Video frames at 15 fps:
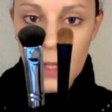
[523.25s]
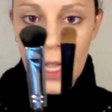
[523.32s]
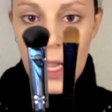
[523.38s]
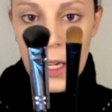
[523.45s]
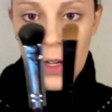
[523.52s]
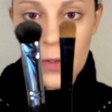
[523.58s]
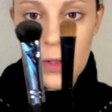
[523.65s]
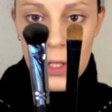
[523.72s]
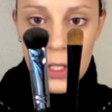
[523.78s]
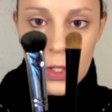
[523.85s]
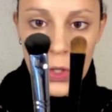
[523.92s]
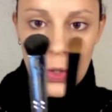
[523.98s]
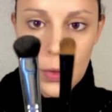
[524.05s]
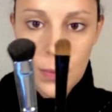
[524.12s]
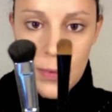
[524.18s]
Any of these
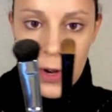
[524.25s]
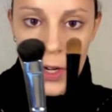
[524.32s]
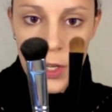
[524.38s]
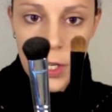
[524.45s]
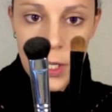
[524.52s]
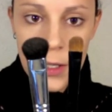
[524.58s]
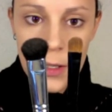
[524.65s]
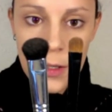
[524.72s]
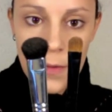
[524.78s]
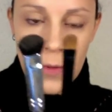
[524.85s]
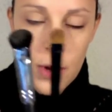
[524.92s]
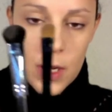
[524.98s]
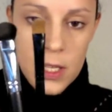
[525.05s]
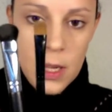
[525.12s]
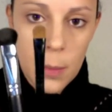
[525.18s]
two brushes. For
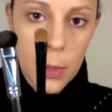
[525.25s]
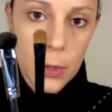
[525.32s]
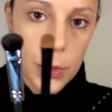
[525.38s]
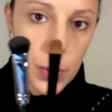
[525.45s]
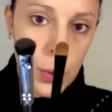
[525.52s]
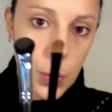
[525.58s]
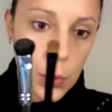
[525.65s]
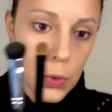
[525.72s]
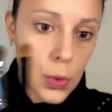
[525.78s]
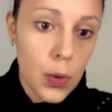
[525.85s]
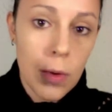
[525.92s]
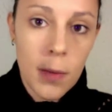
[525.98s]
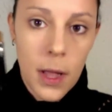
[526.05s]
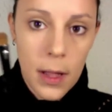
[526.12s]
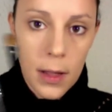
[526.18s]
example, to
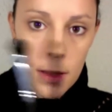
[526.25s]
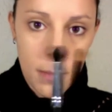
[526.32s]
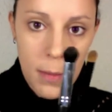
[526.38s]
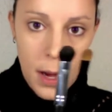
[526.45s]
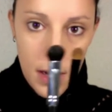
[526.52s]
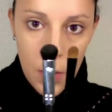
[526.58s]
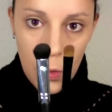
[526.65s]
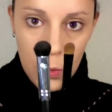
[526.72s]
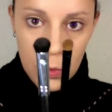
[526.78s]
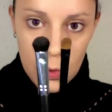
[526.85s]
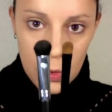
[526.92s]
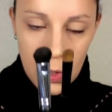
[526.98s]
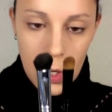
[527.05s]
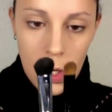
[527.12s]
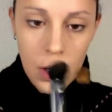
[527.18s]
contour my nose.
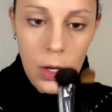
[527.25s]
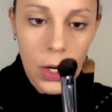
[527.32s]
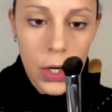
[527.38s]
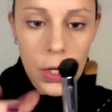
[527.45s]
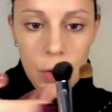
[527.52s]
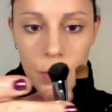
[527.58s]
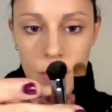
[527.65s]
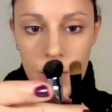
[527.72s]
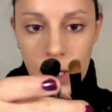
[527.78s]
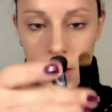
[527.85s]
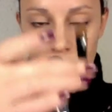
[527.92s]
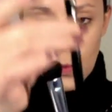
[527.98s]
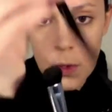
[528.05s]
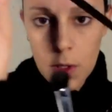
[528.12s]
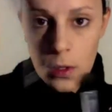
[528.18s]
I'm gonna use
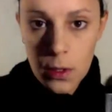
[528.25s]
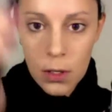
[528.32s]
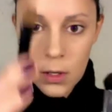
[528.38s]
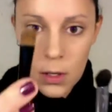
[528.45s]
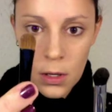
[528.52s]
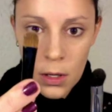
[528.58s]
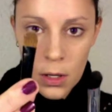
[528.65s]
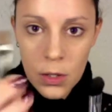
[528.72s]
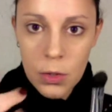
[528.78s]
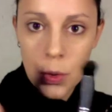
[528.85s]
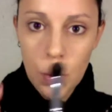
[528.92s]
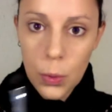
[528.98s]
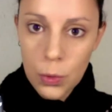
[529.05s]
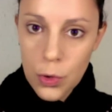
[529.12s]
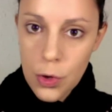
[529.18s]
this one to
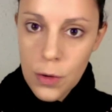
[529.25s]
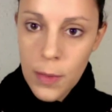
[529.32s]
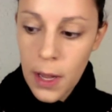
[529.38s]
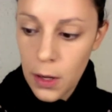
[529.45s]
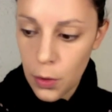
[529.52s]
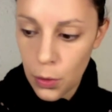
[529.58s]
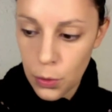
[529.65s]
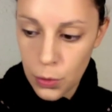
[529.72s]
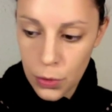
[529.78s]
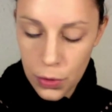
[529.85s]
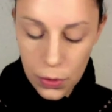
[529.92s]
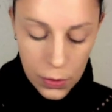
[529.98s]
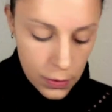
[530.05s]
contour my nose.